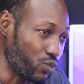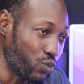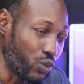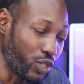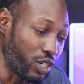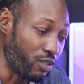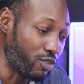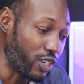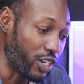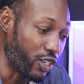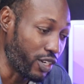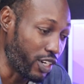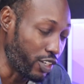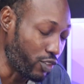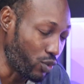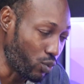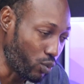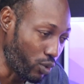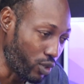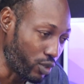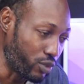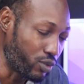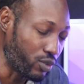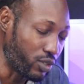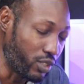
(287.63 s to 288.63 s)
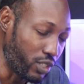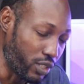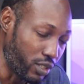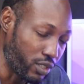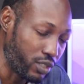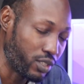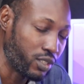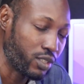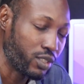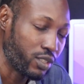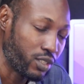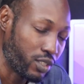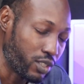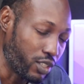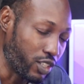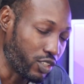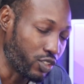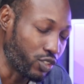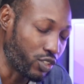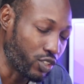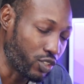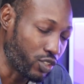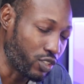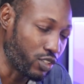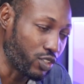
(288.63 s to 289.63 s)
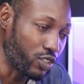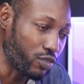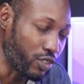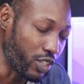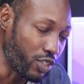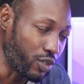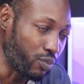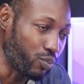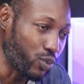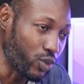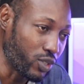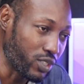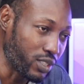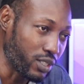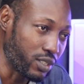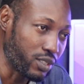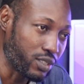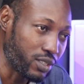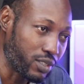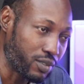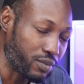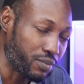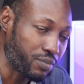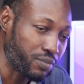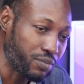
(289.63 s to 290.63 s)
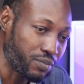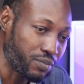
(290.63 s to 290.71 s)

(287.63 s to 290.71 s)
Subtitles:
Wherever you are in the world today, education is very important.